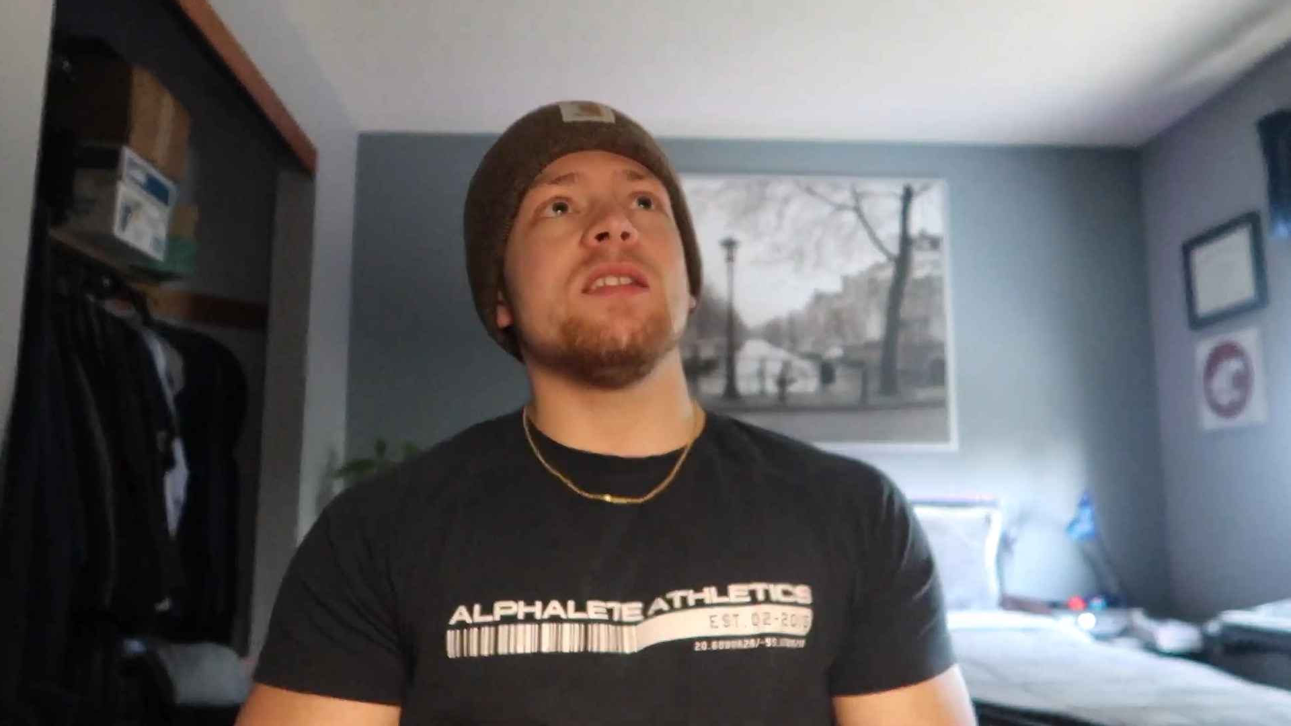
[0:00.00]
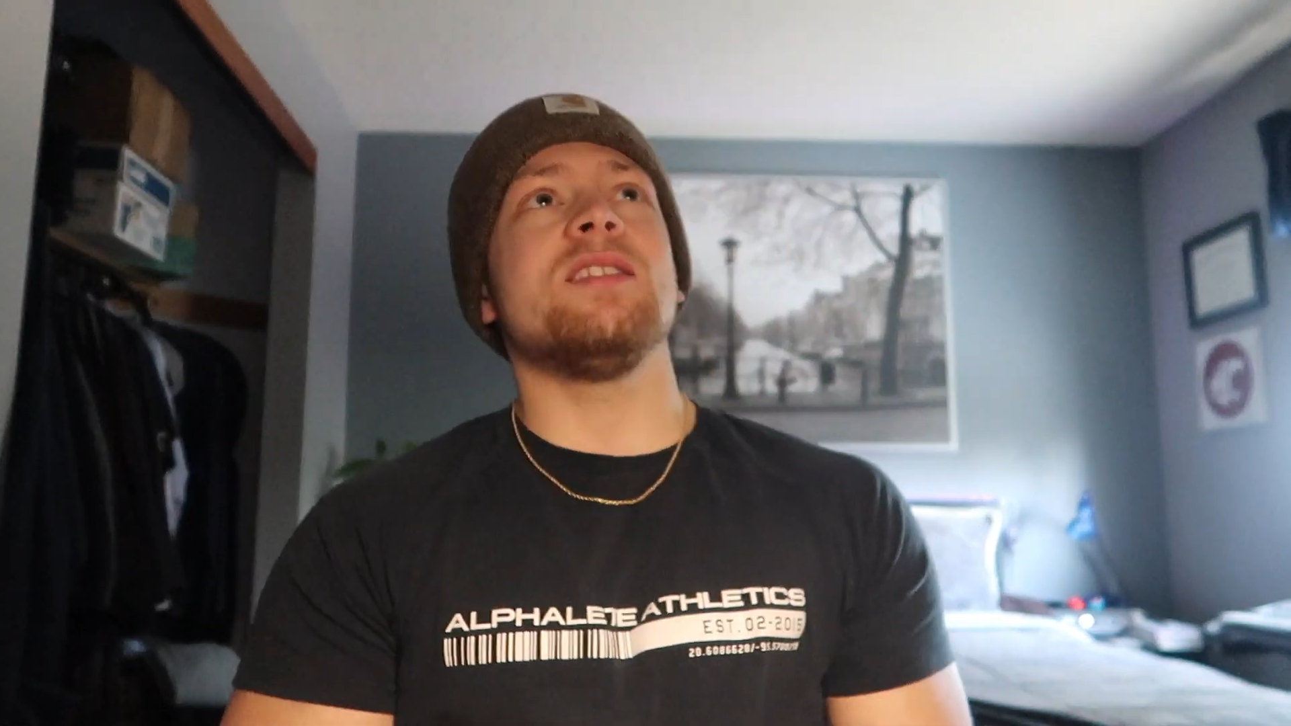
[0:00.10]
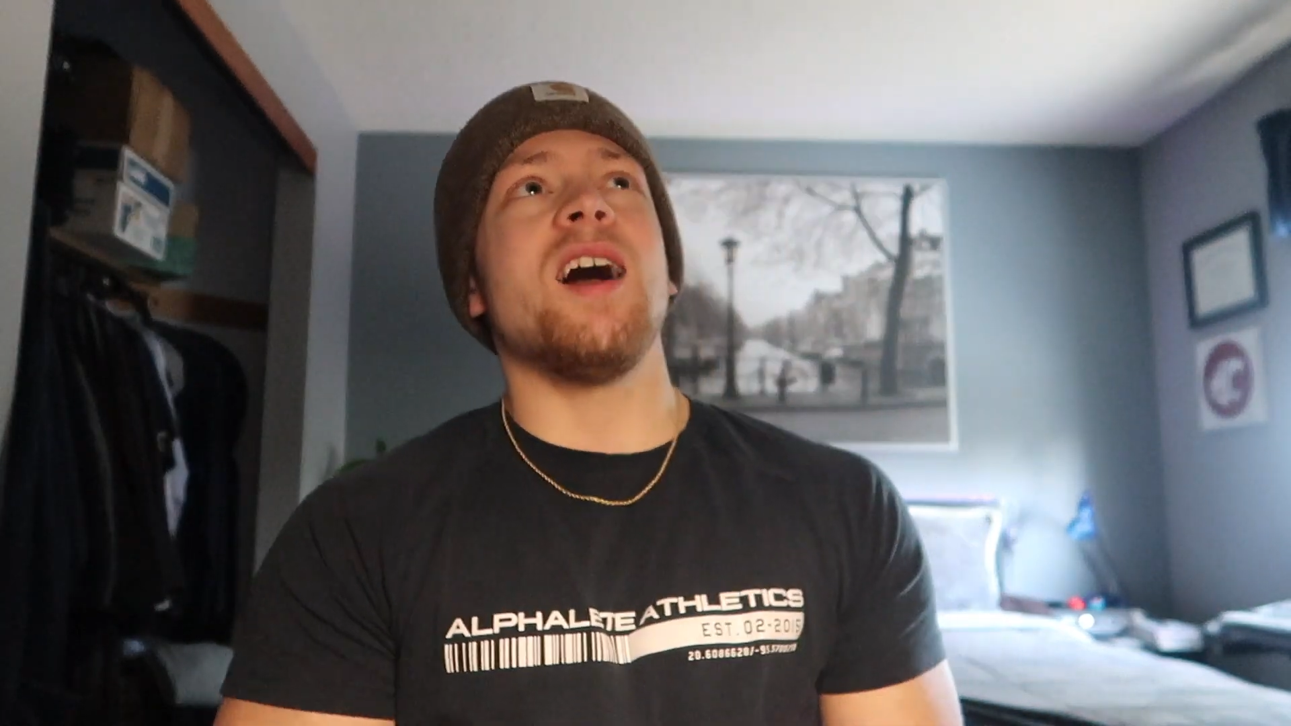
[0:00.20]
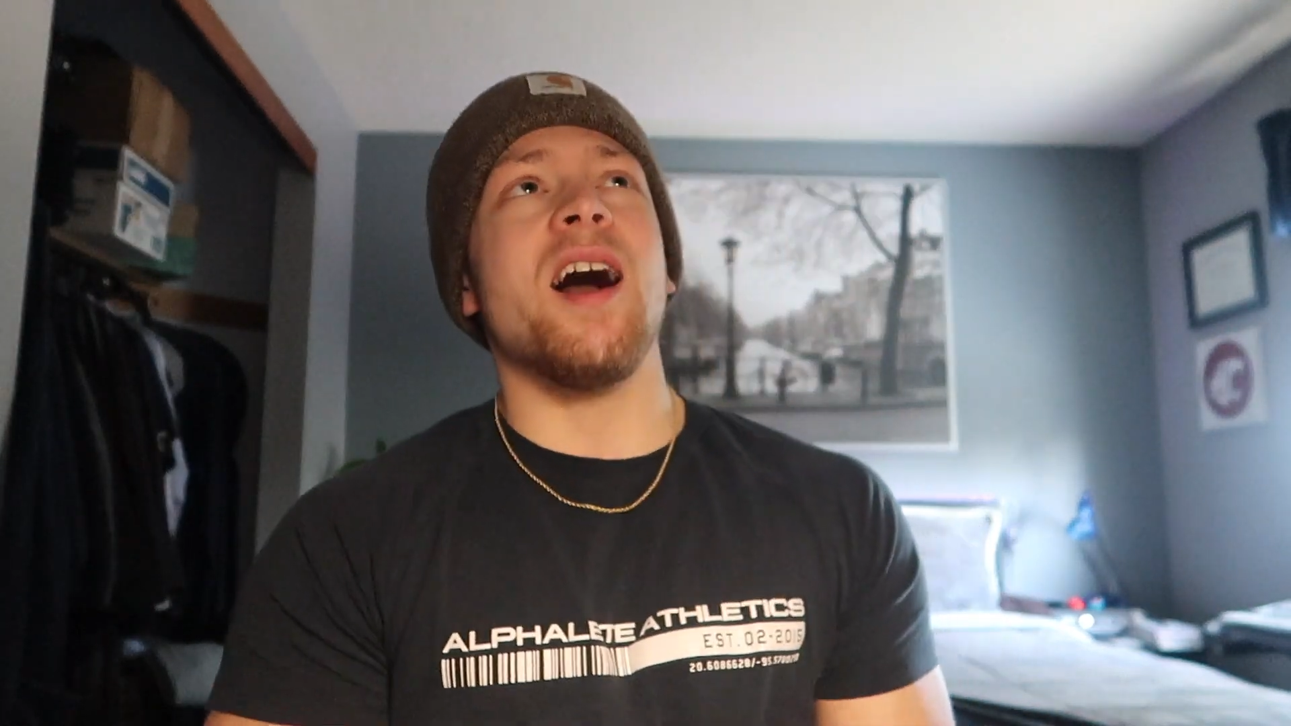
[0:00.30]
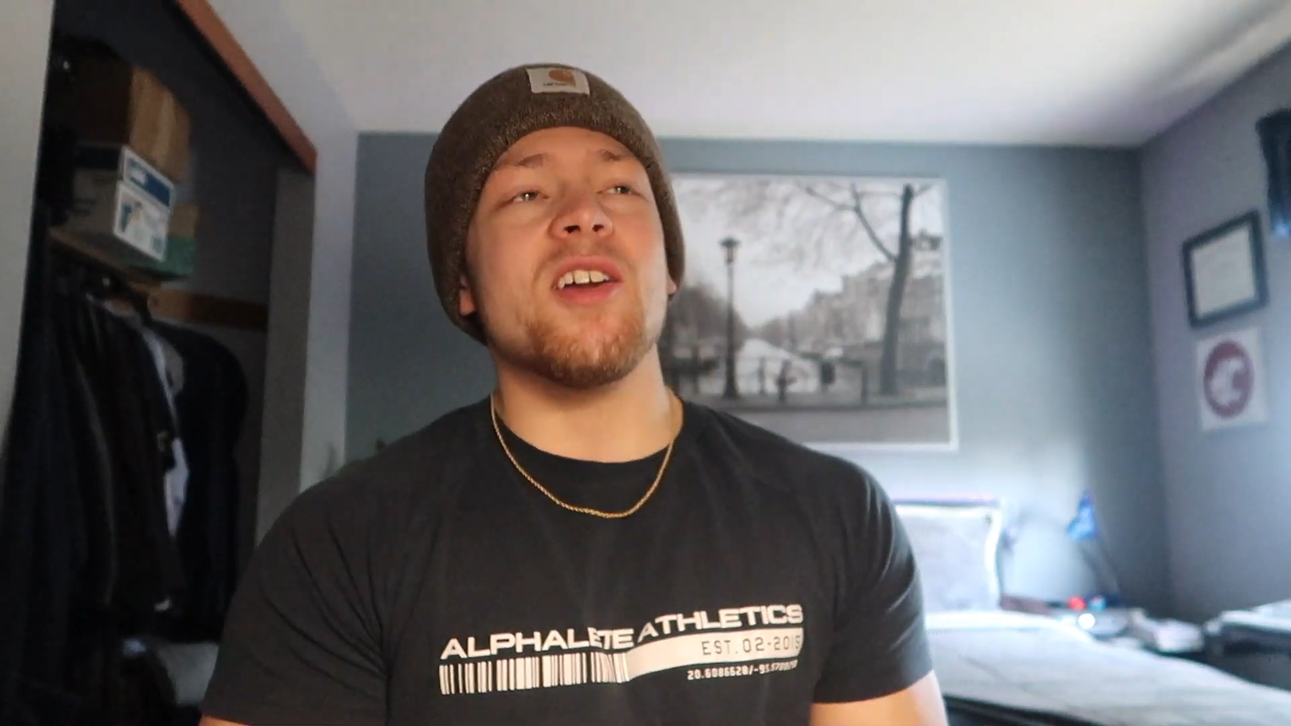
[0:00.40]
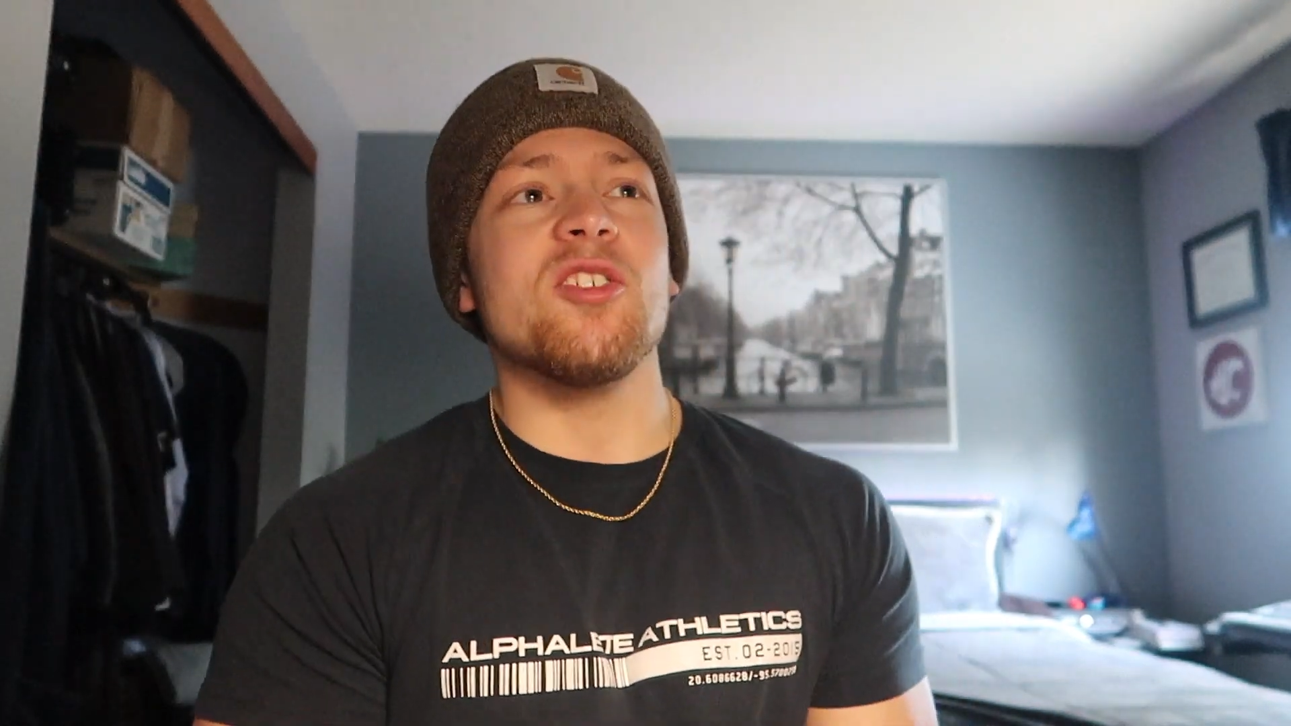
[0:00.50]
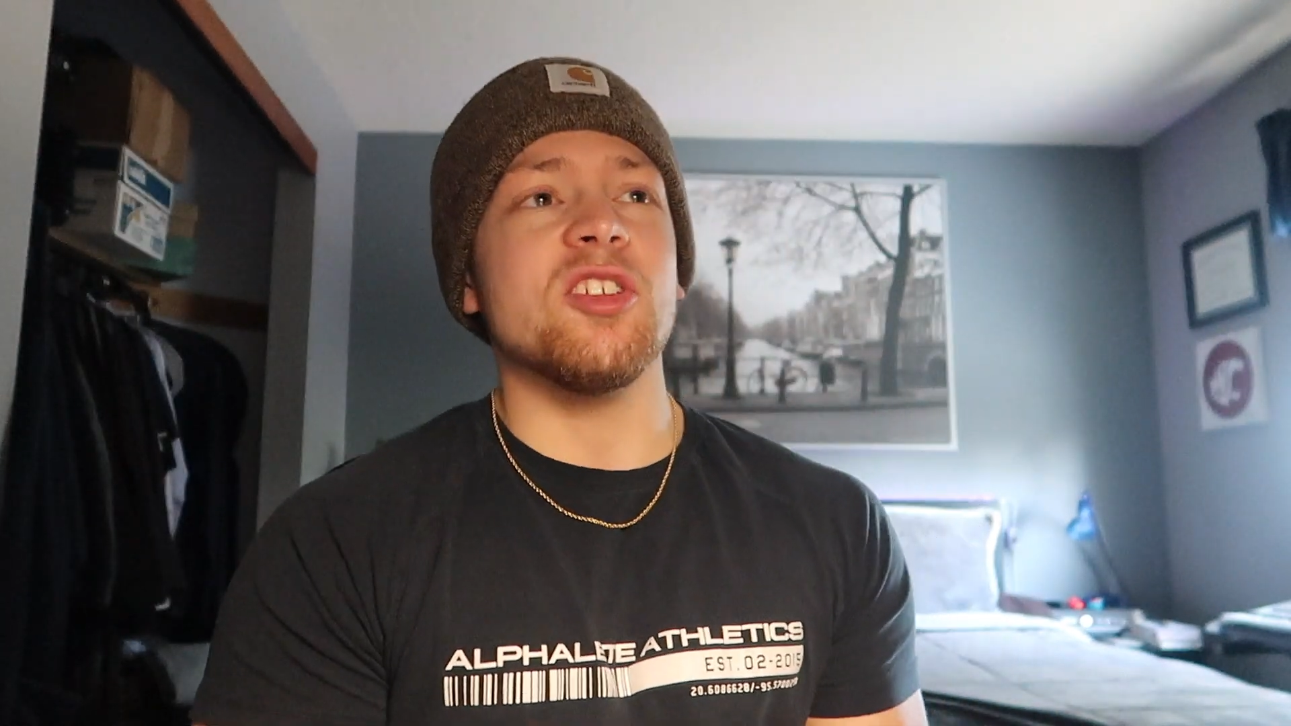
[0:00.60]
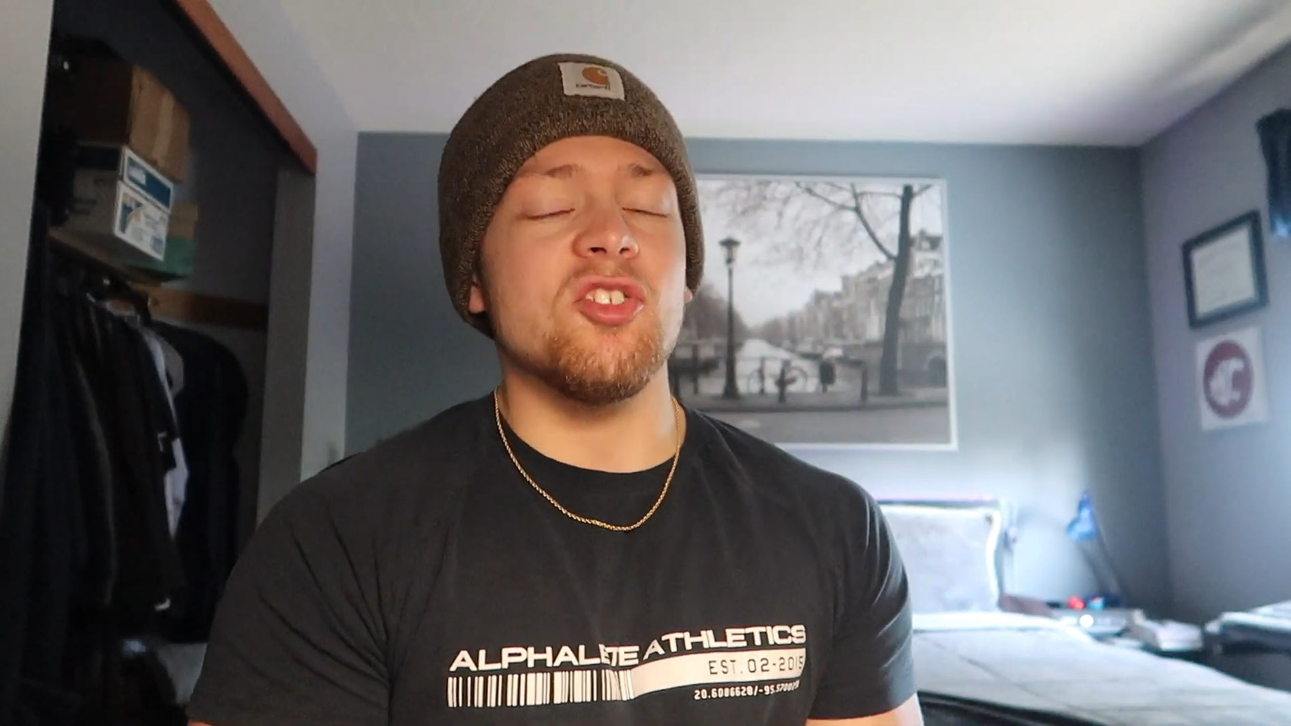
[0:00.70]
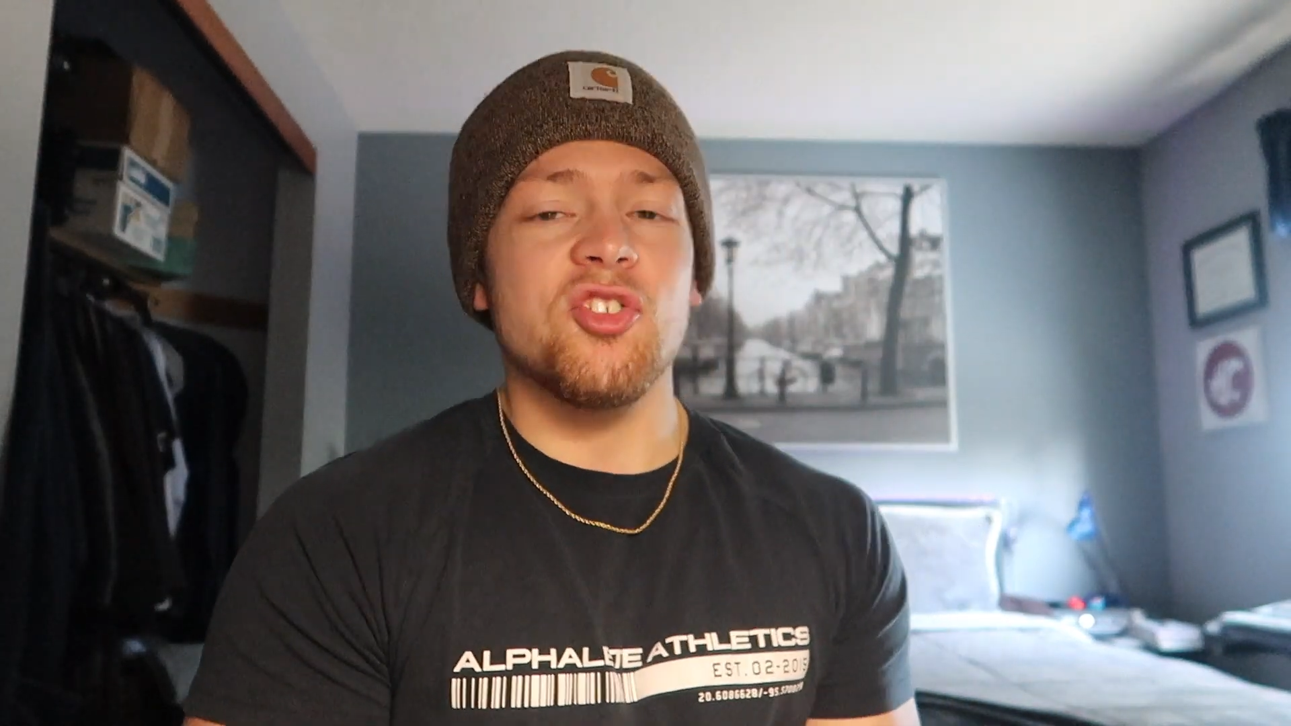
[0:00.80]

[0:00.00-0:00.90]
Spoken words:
entirely